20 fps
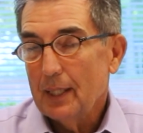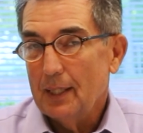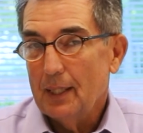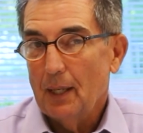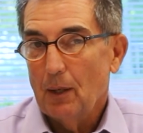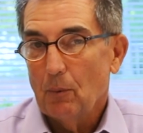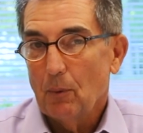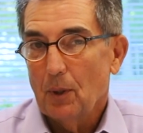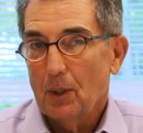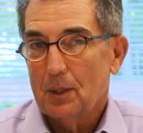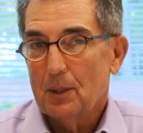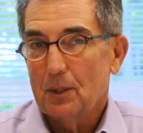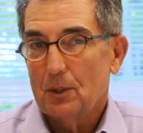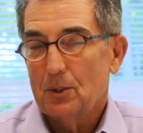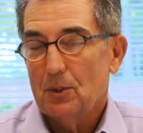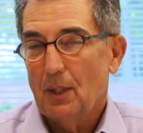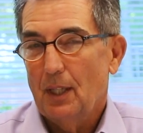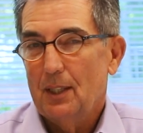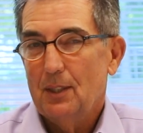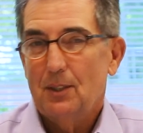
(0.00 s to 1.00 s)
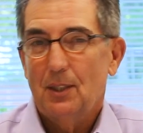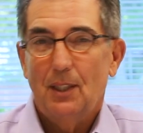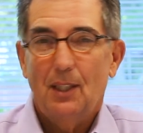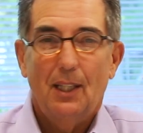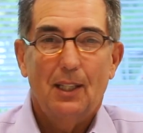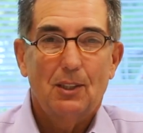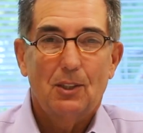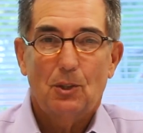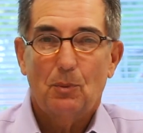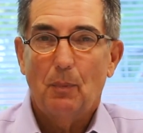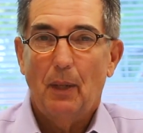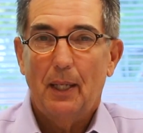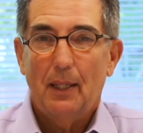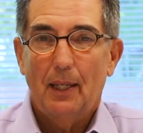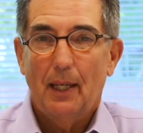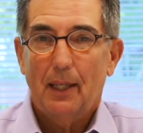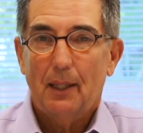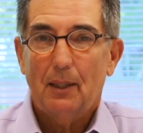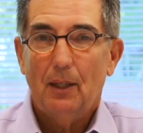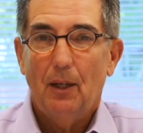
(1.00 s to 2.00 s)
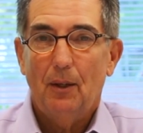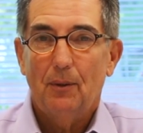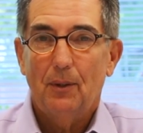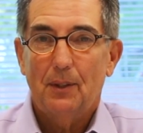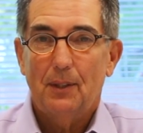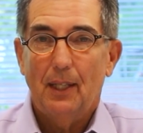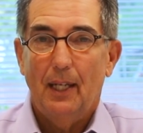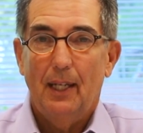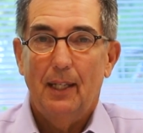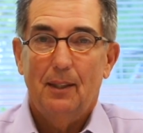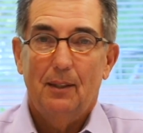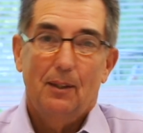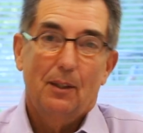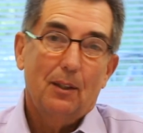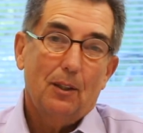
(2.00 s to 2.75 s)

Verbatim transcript: a networking strategy, they just might not call it that.